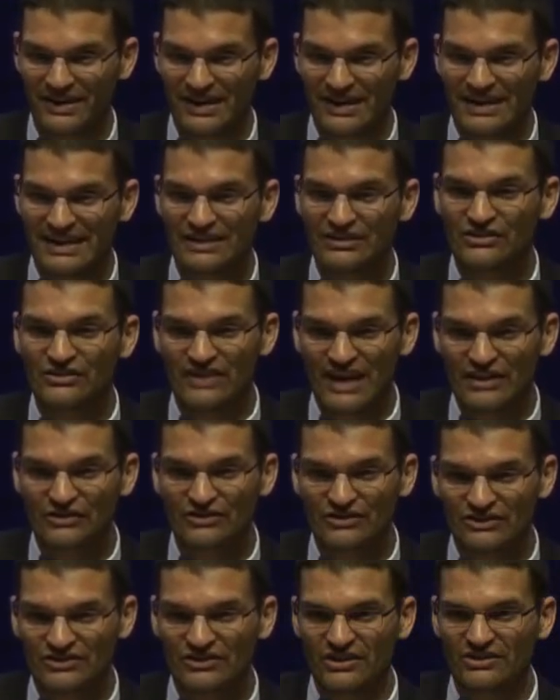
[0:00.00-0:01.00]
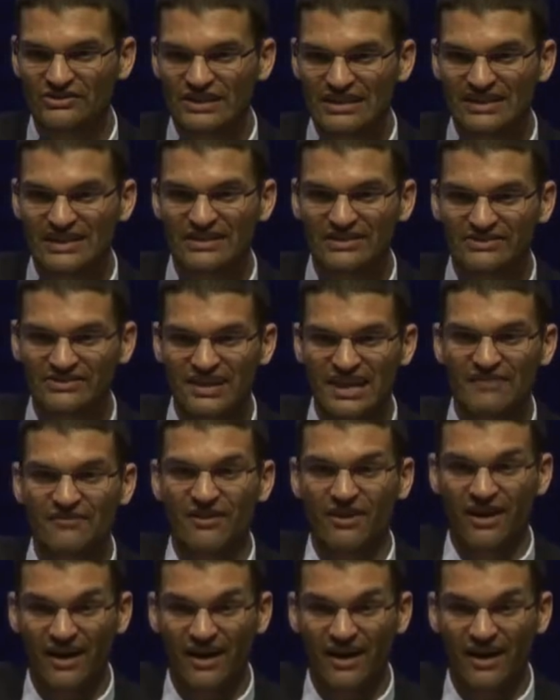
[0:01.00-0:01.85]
He sent Jesus to seek and save